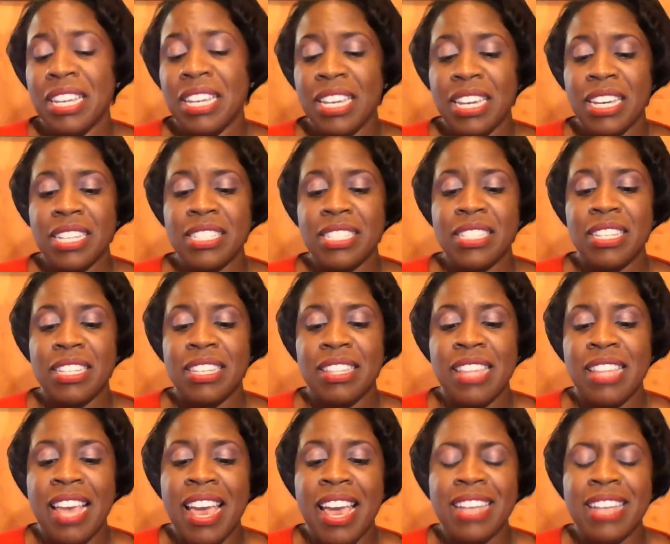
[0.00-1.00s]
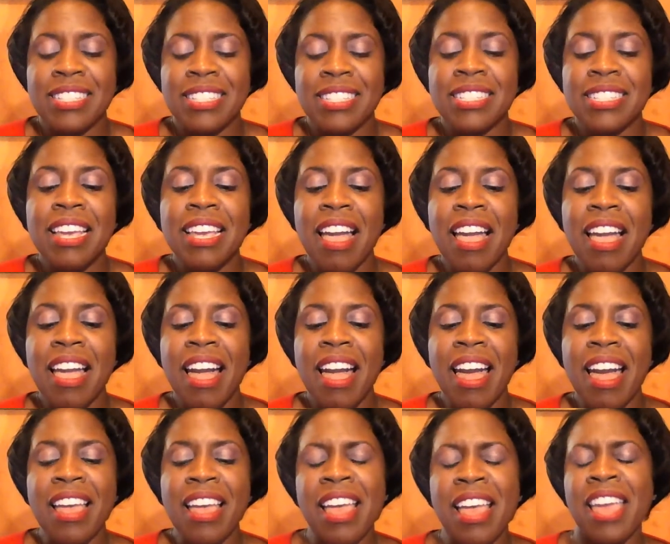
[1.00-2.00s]
is that
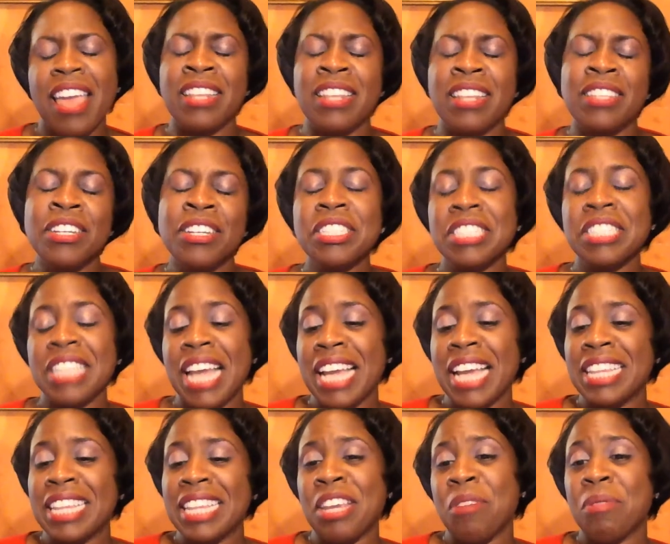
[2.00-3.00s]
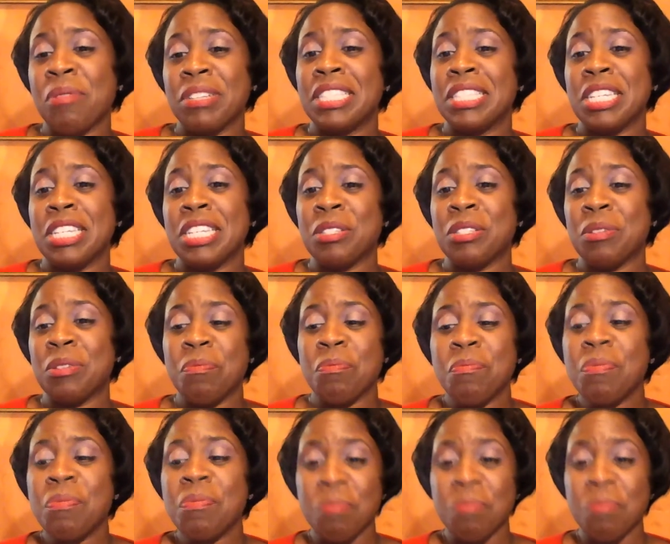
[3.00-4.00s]
it looks like there was this
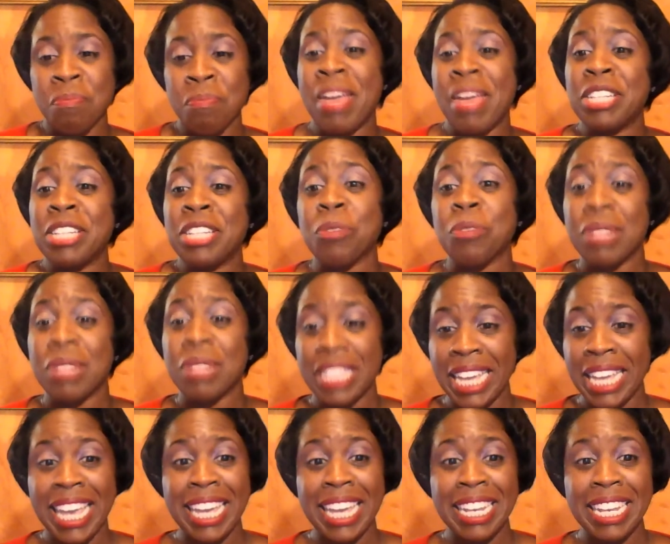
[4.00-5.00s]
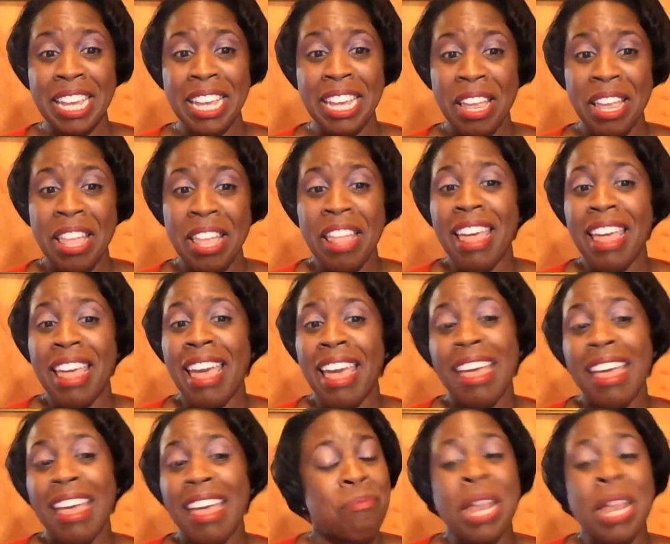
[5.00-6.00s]
major plan,
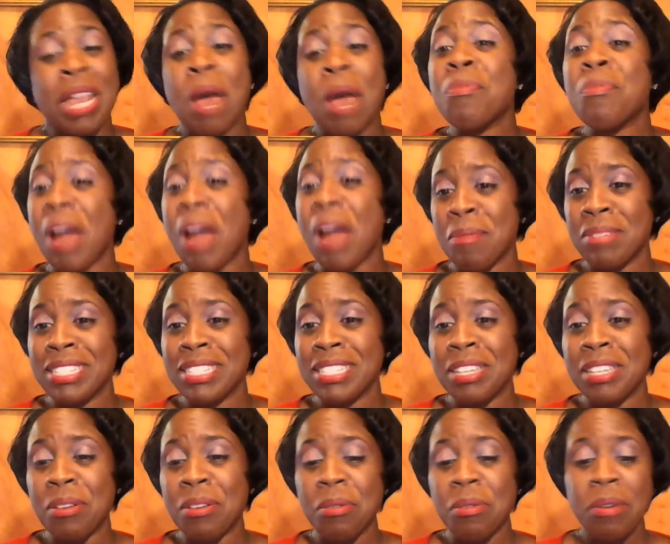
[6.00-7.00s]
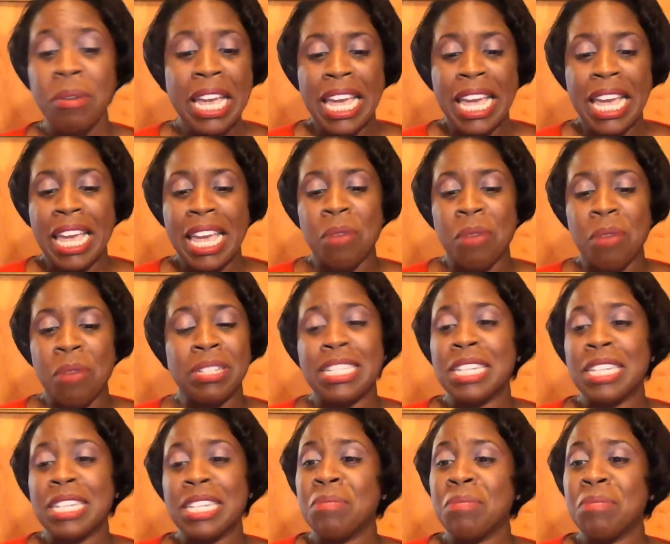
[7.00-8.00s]
but I promise you it was
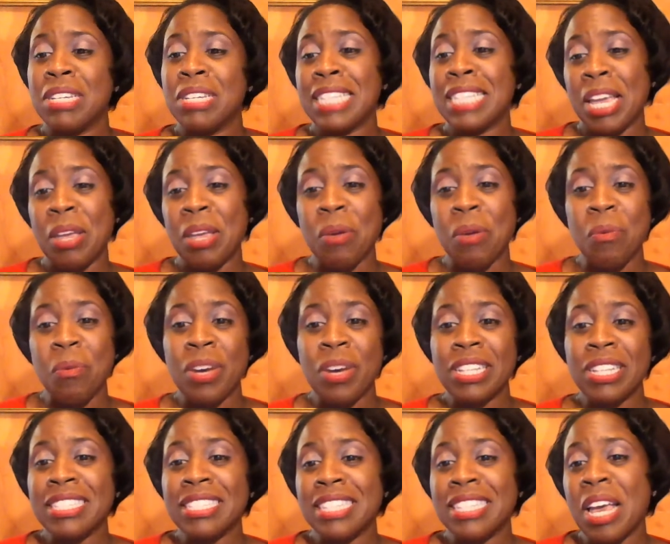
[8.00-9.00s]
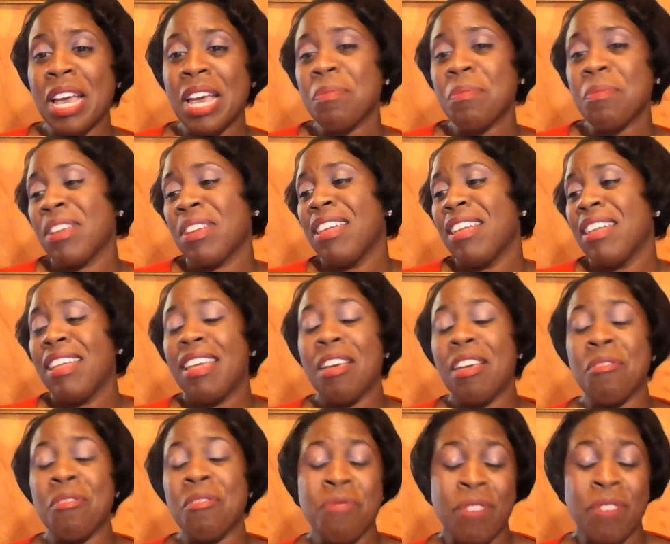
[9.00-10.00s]
just me taking one step
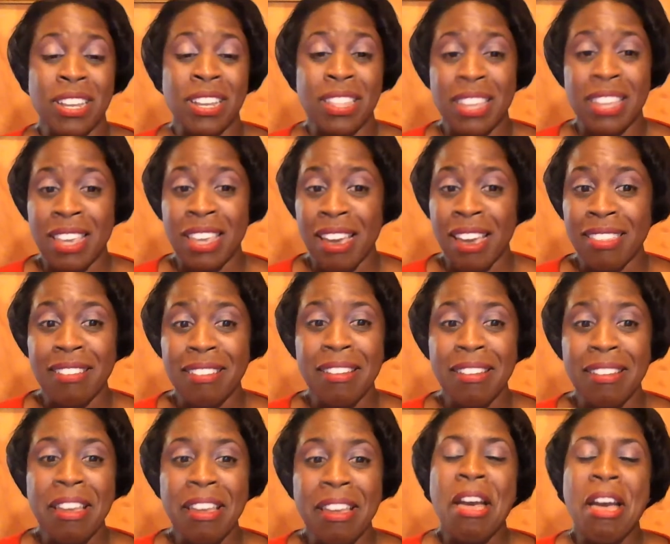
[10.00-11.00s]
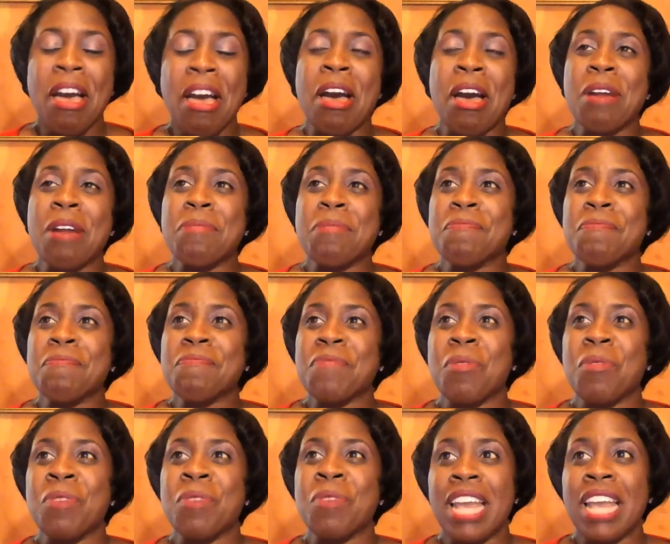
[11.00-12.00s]
in front of the other.
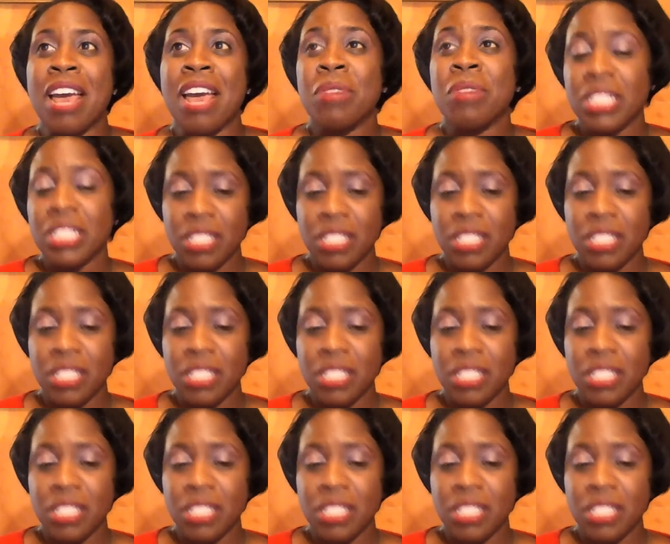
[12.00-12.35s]
When I went